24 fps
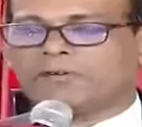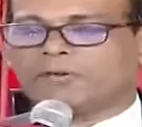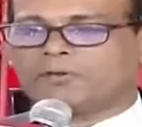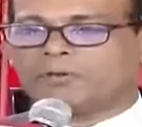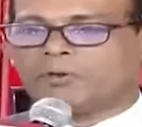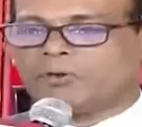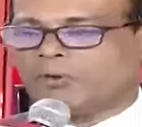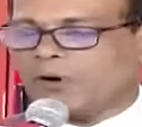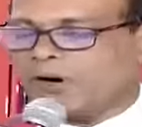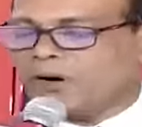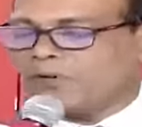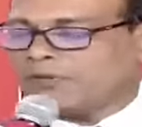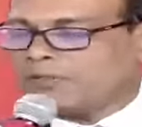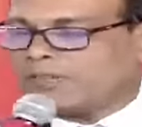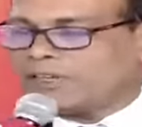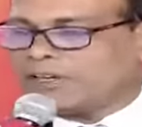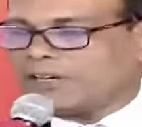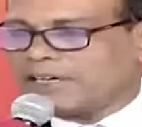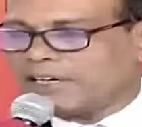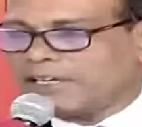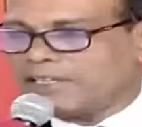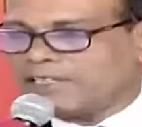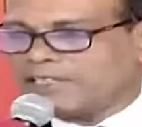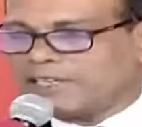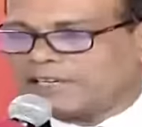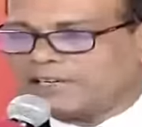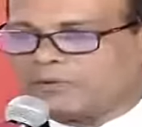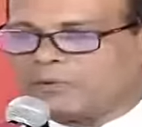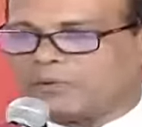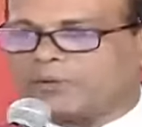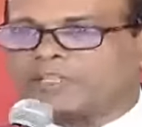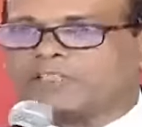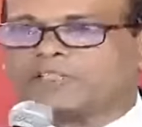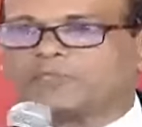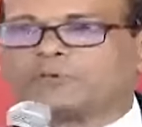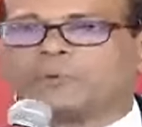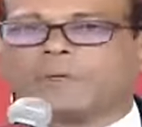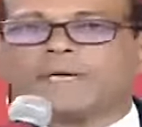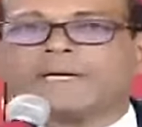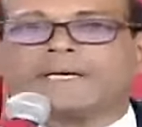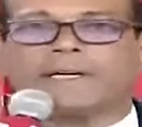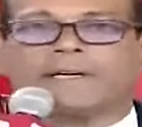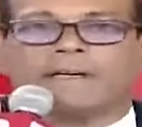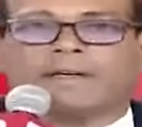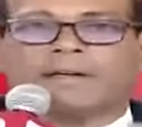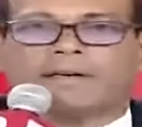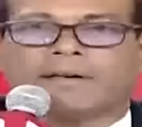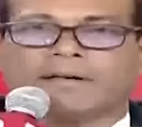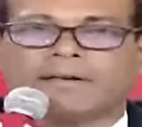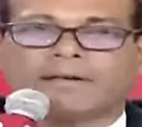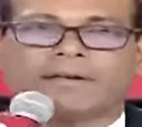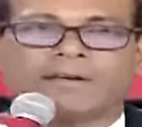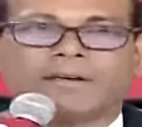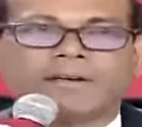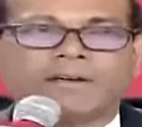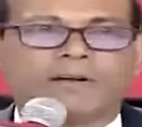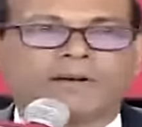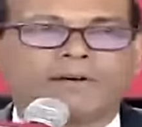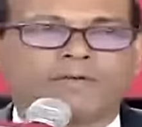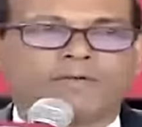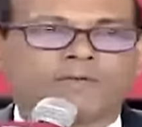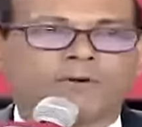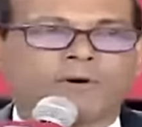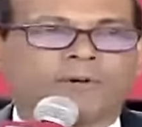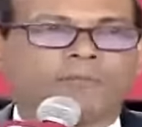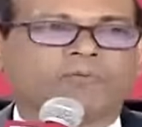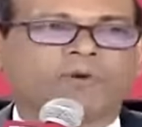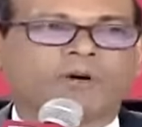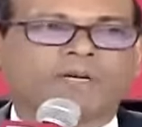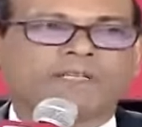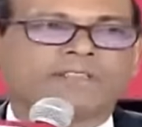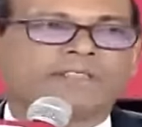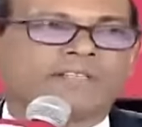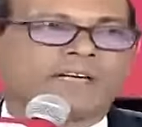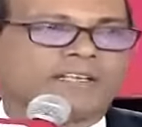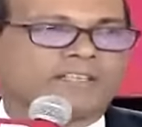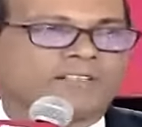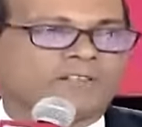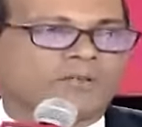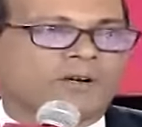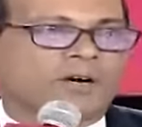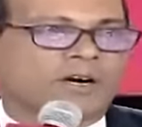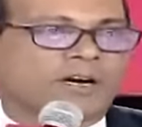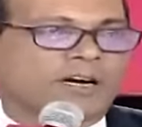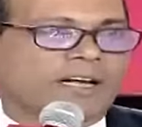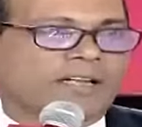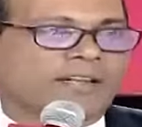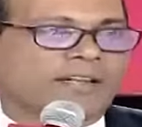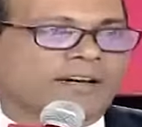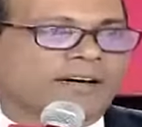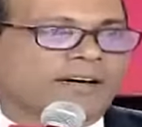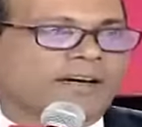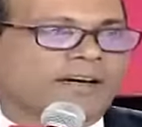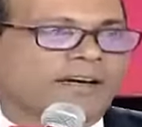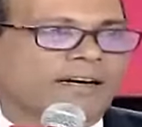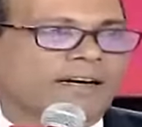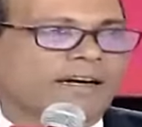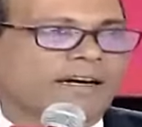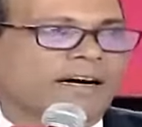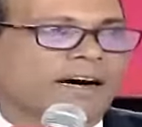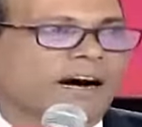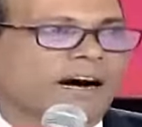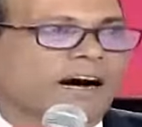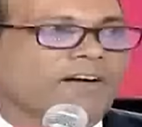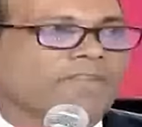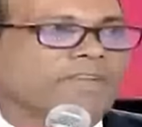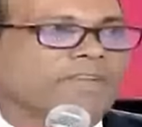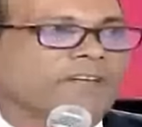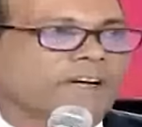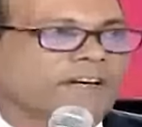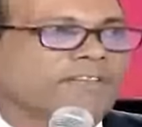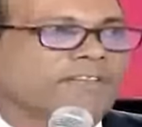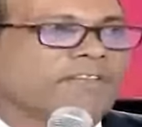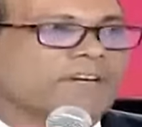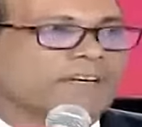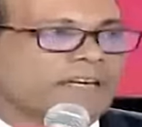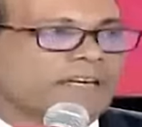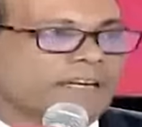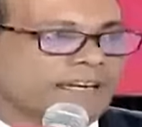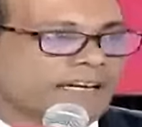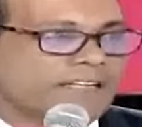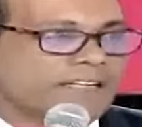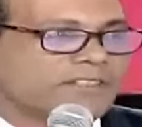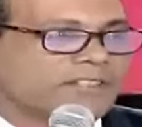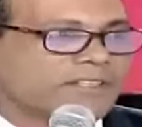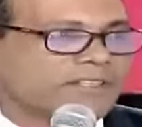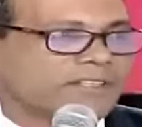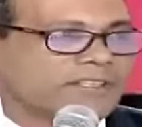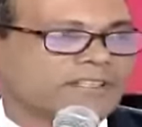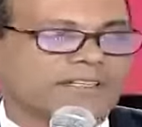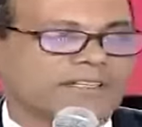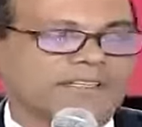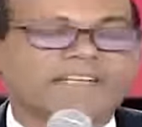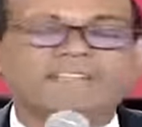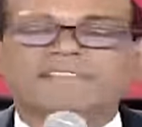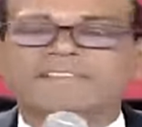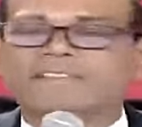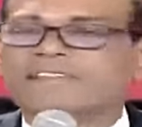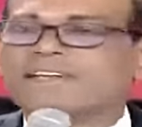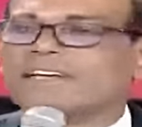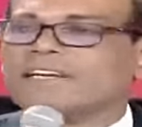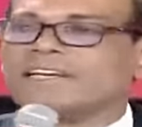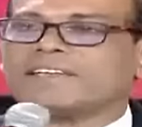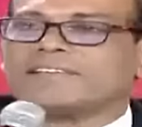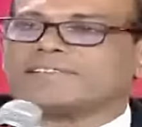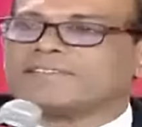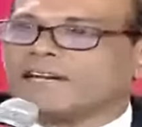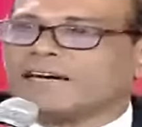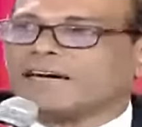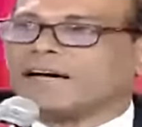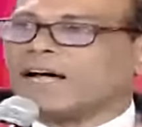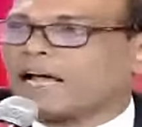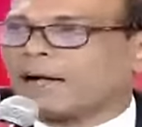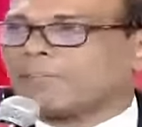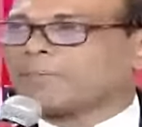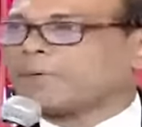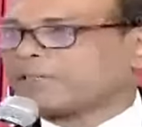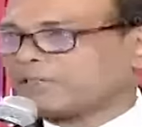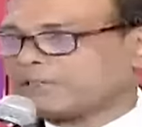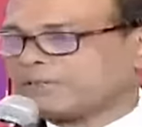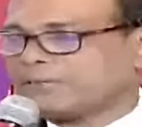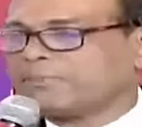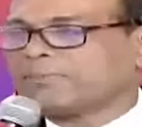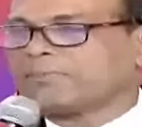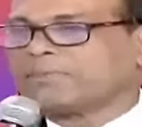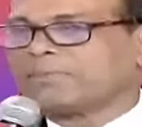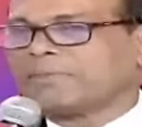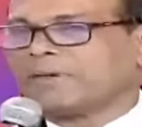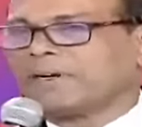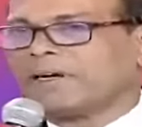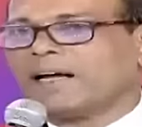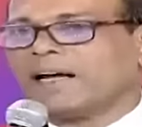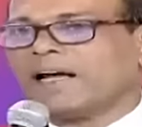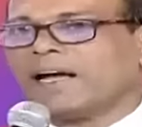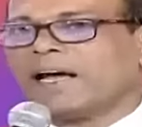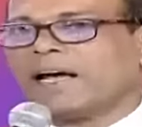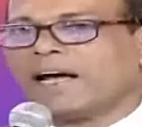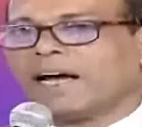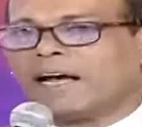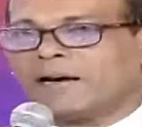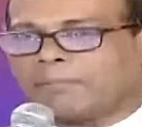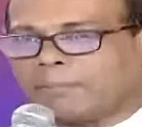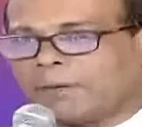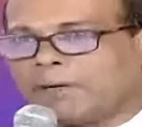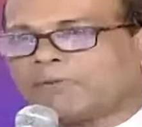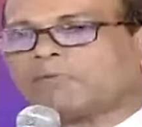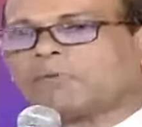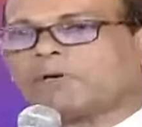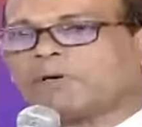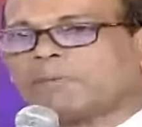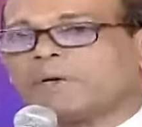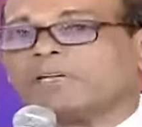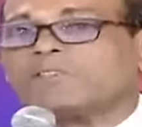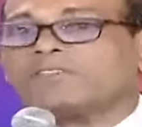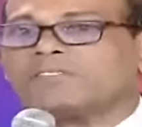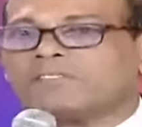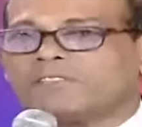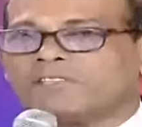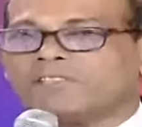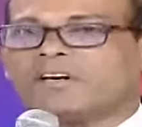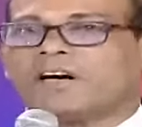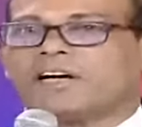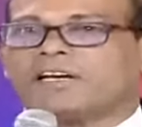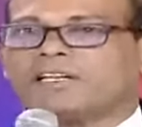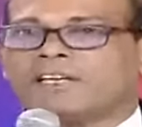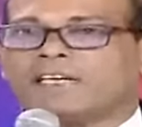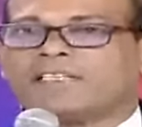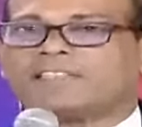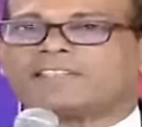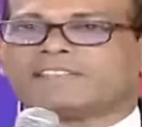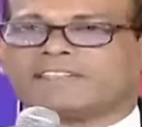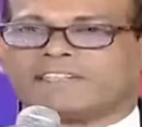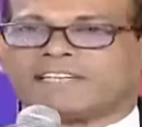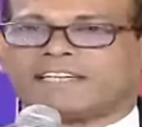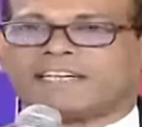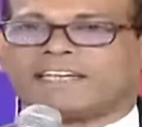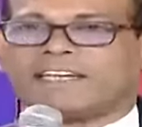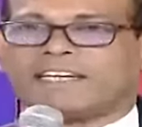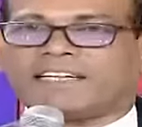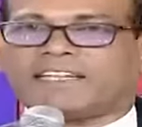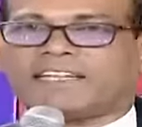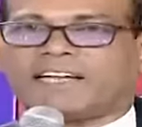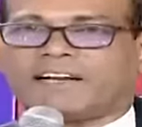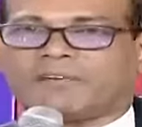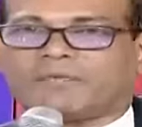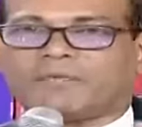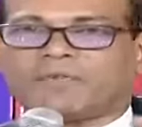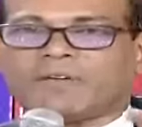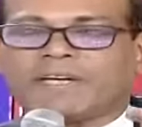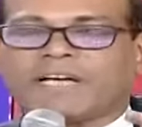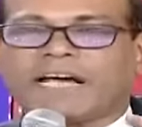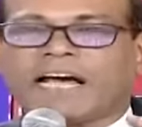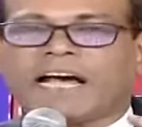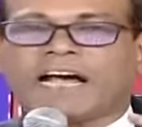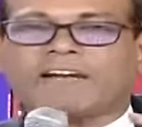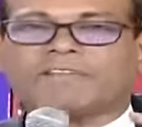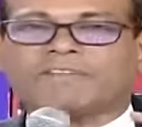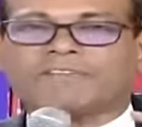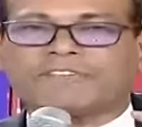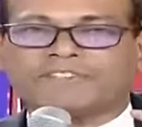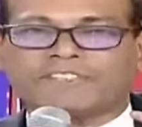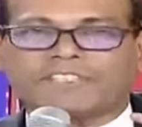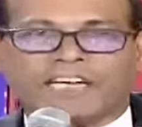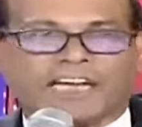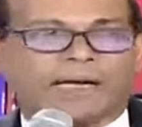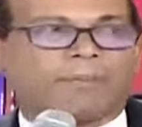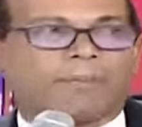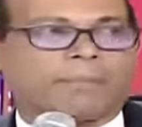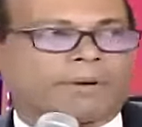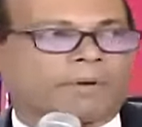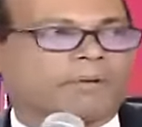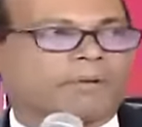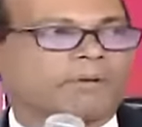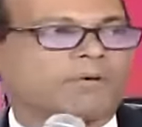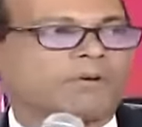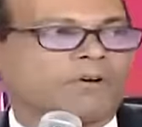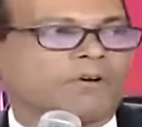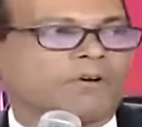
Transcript: throughout the region, we swing from one side to another after every election. This is a habit. But we must try and see that we have stable